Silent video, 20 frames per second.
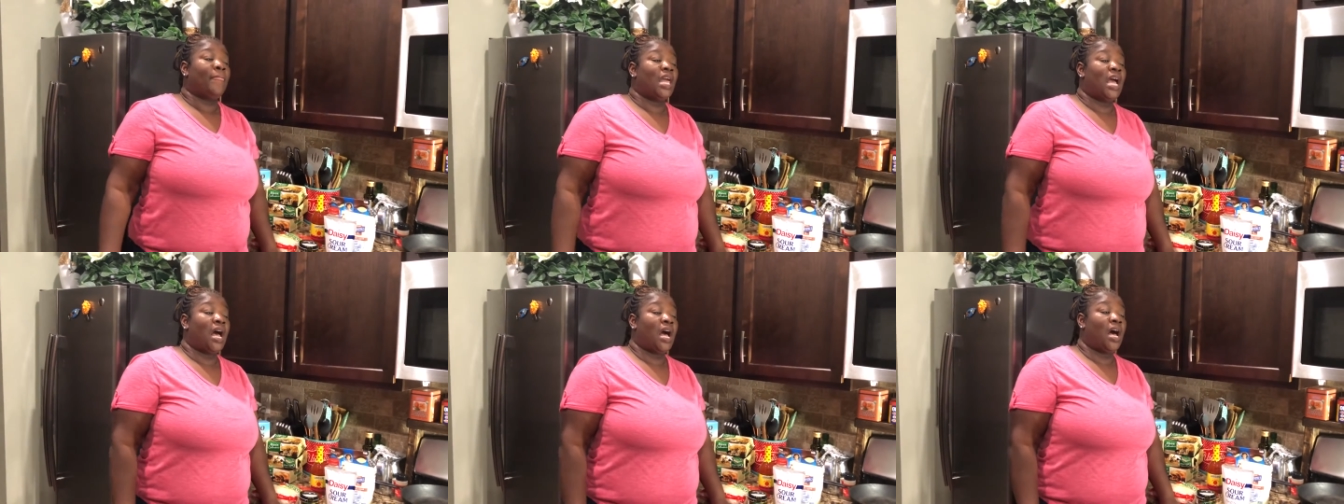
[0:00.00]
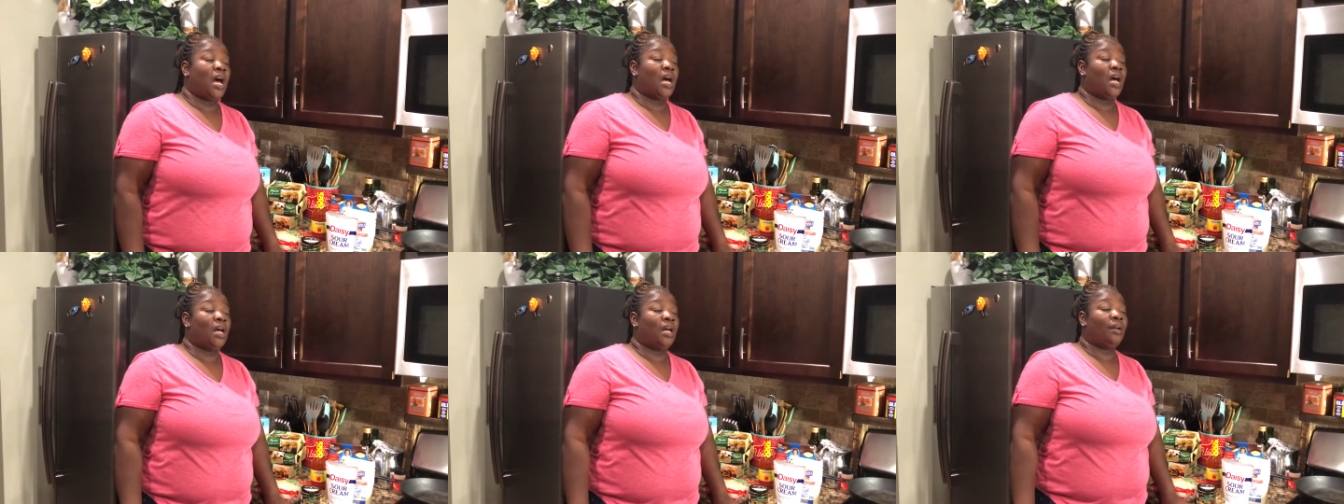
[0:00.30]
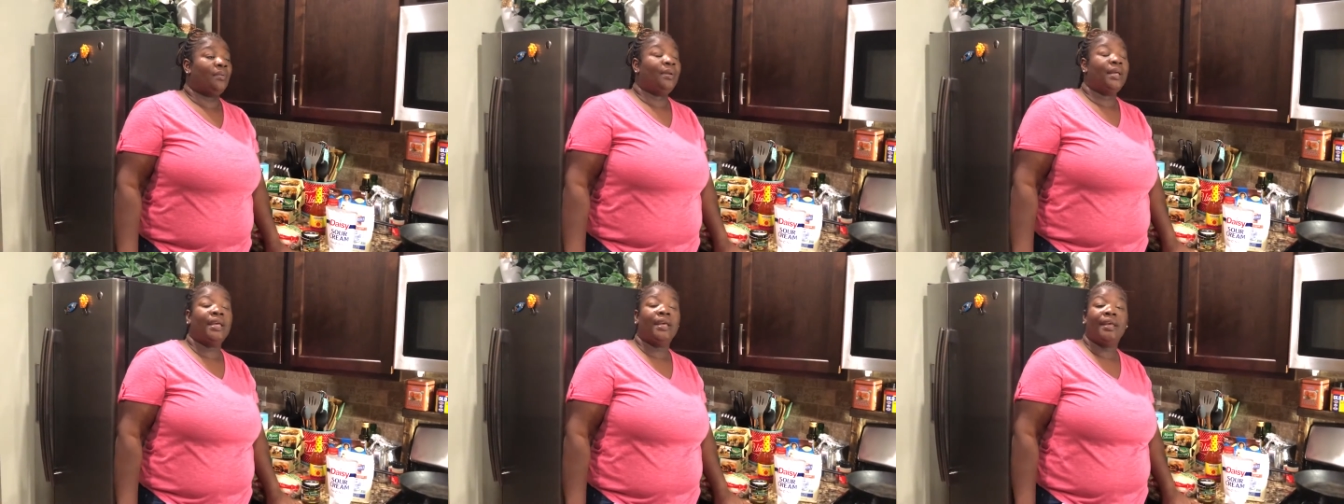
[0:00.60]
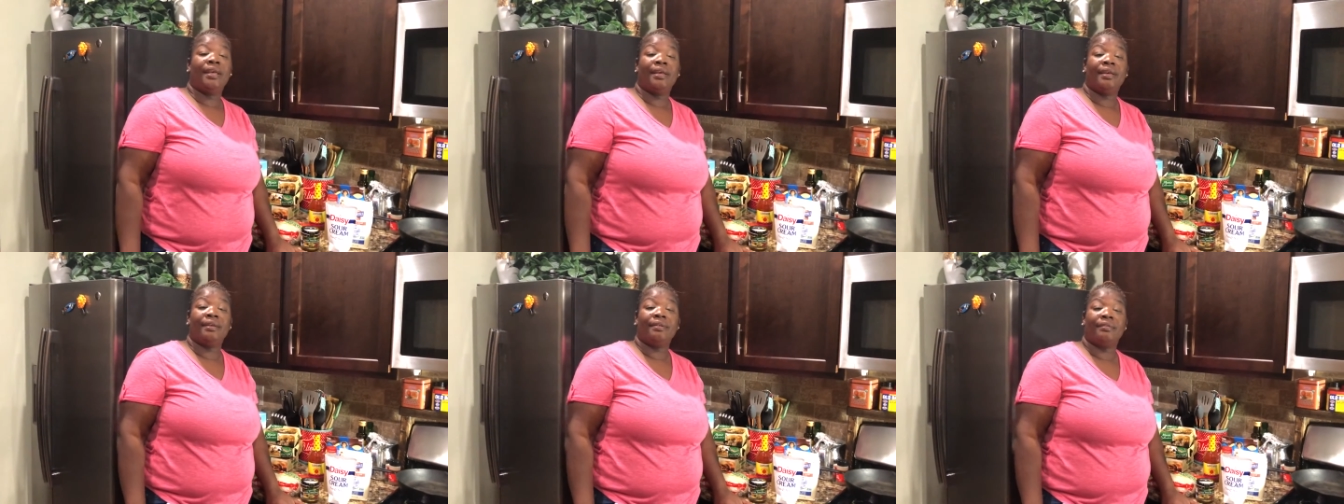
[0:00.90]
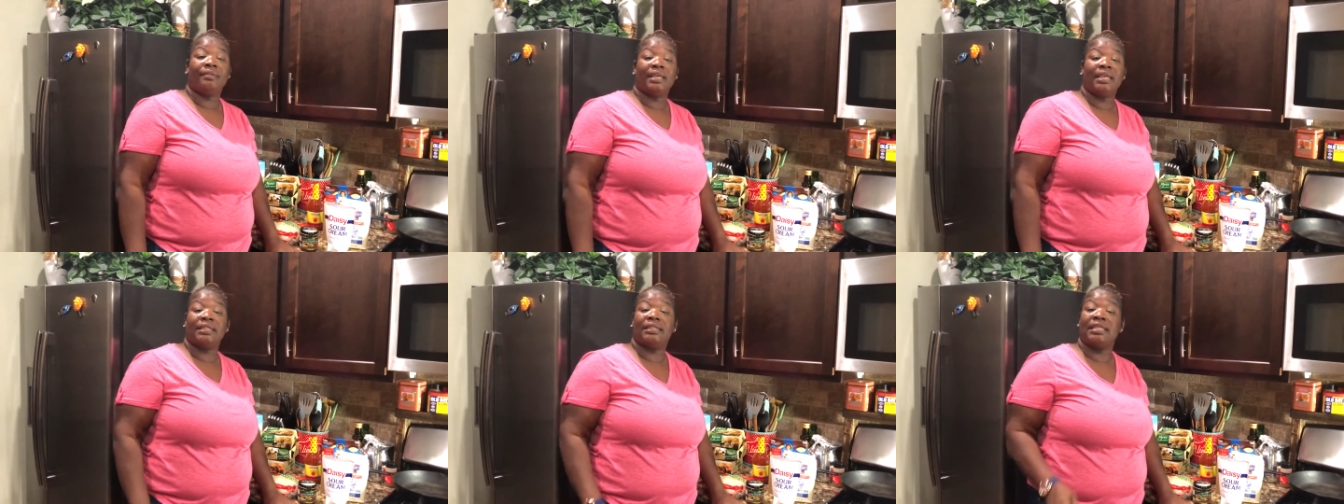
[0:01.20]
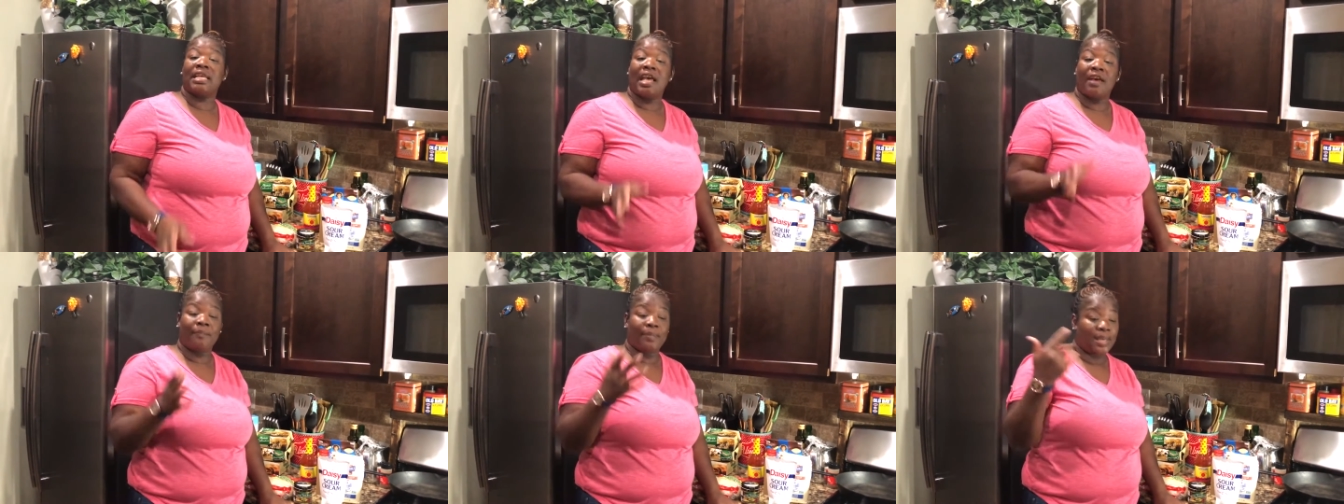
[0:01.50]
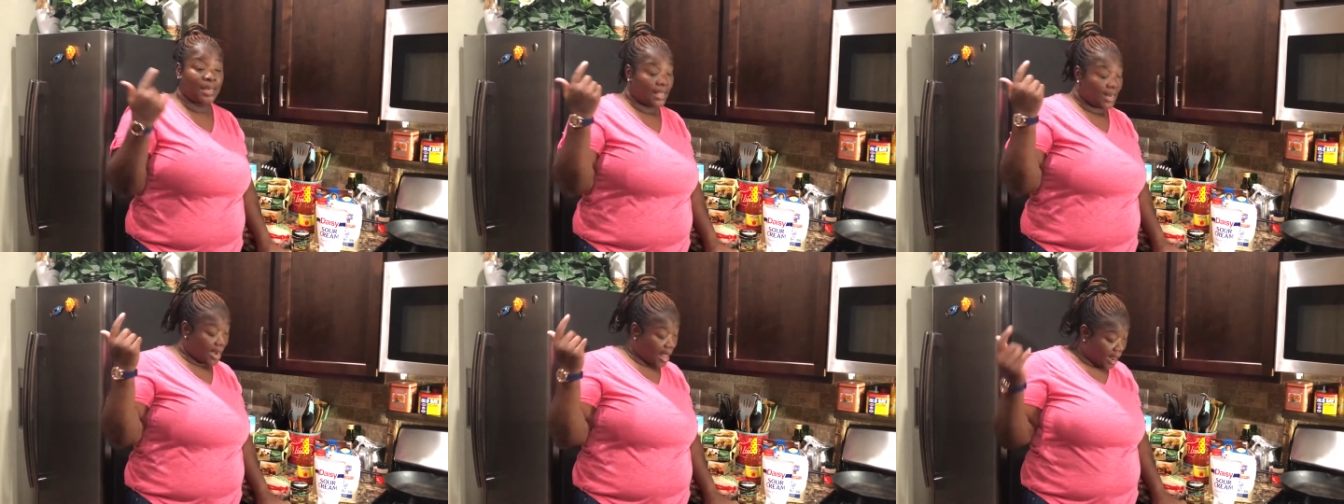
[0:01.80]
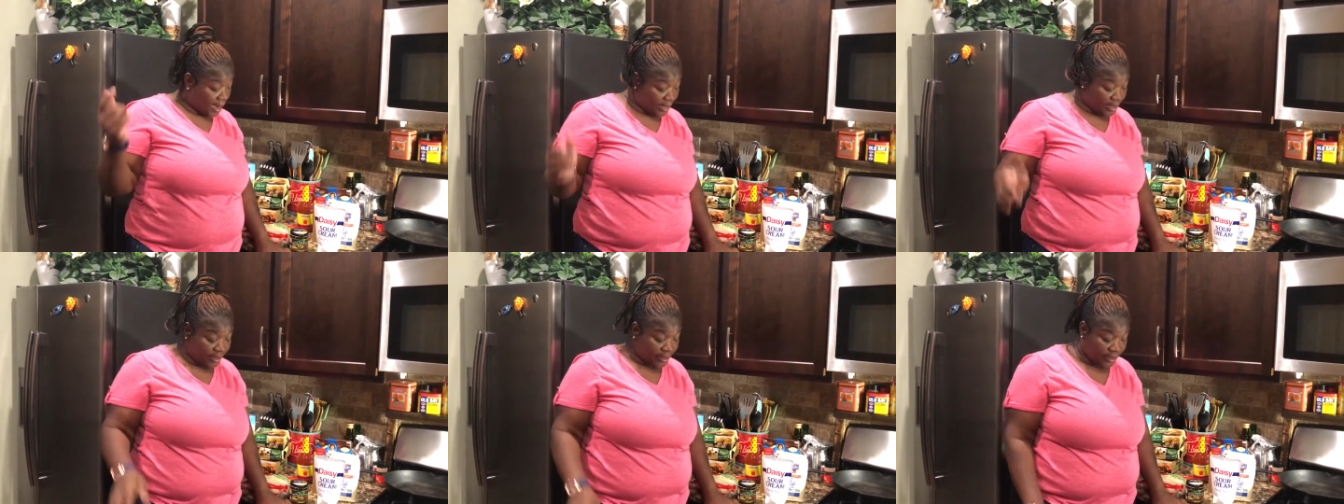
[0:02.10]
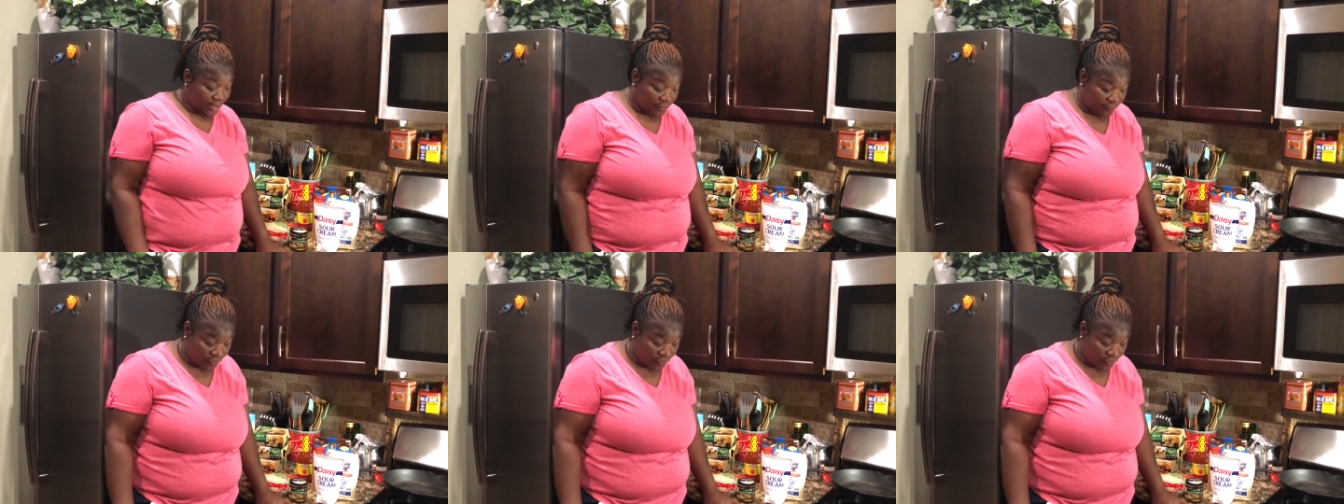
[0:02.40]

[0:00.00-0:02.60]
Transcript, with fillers: um, it's time for me to get out of here.